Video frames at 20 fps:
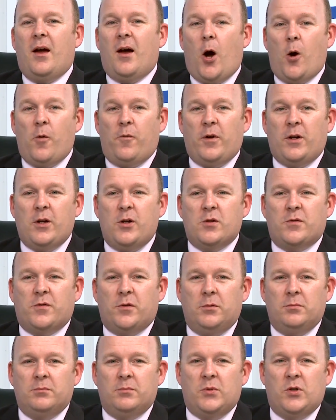Hopefully
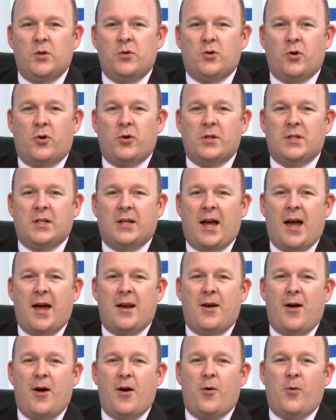useful. Do join us
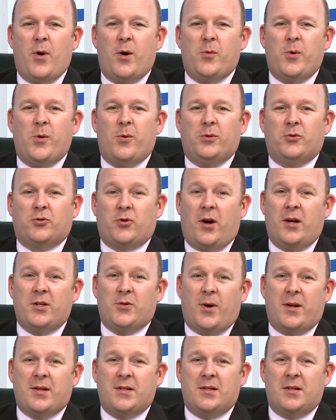again when we will try
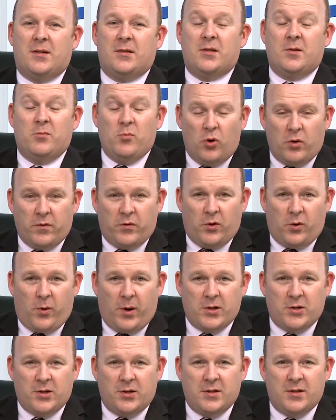to answer some more of your
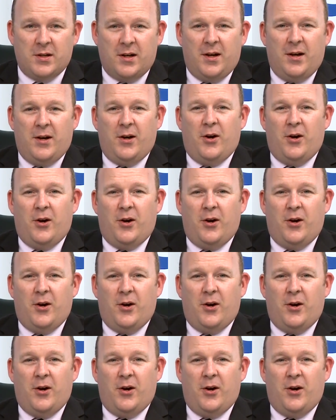questions